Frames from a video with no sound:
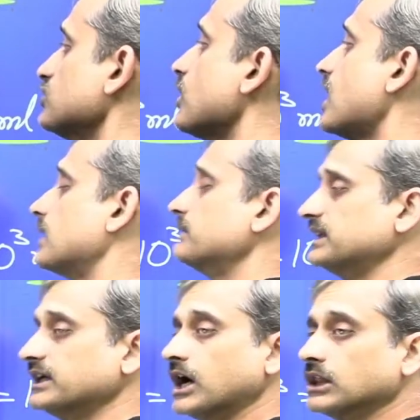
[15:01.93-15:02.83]
are
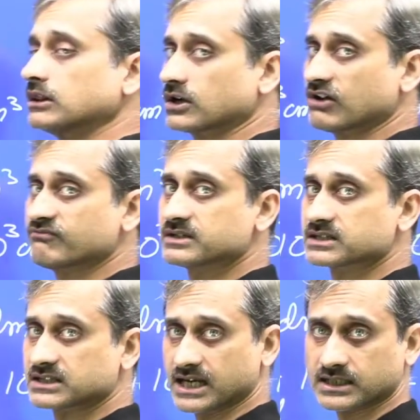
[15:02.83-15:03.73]
committing a lot of
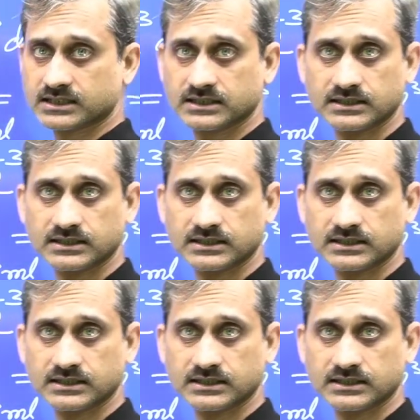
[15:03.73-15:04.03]
mistakes.